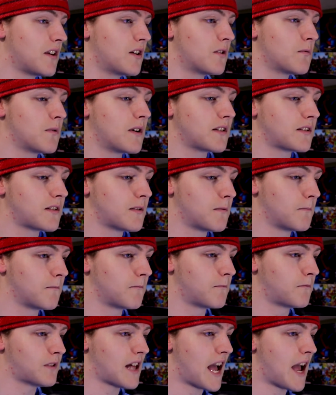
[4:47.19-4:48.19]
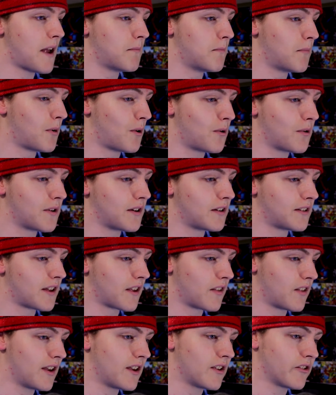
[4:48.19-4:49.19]
You don't want them flat and boring
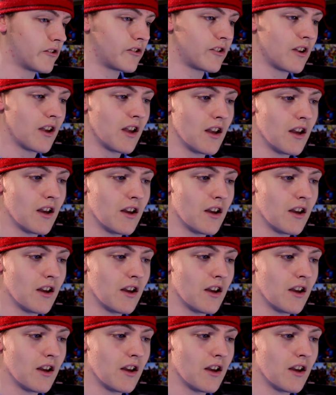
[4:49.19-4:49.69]
like this.